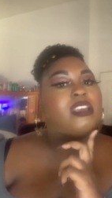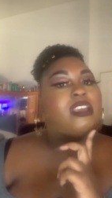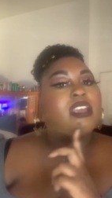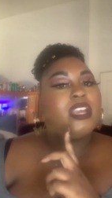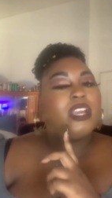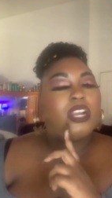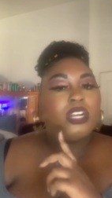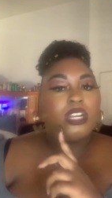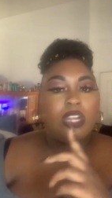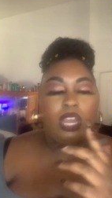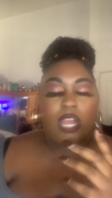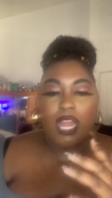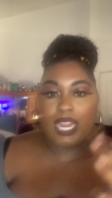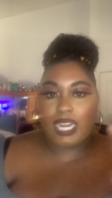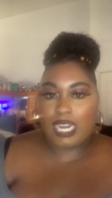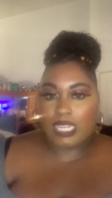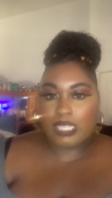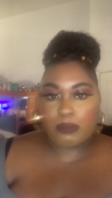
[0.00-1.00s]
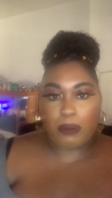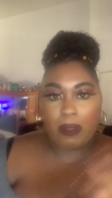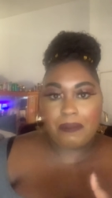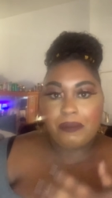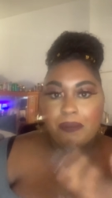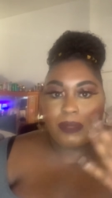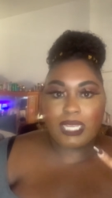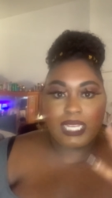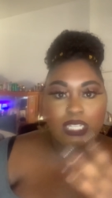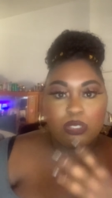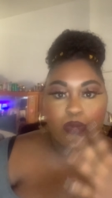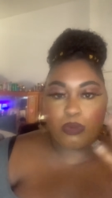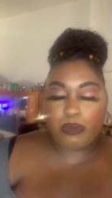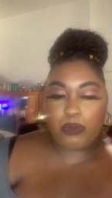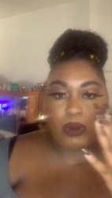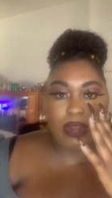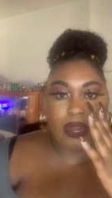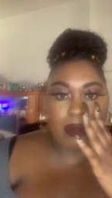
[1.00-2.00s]
here, and that's probably because we
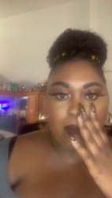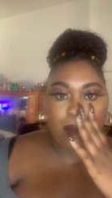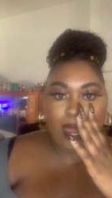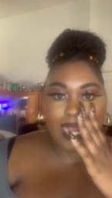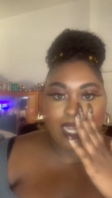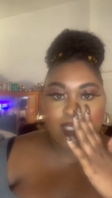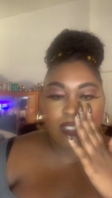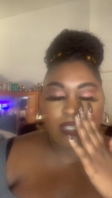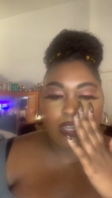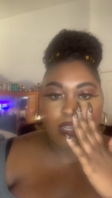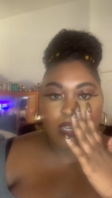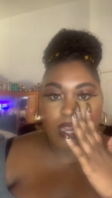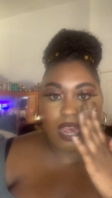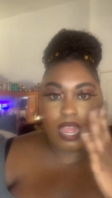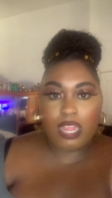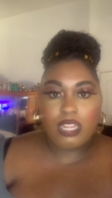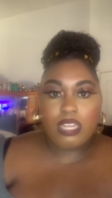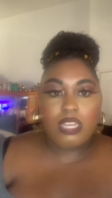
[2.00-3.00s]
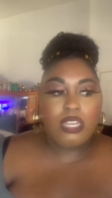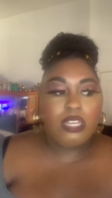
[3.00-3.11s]
wear a mask a lot.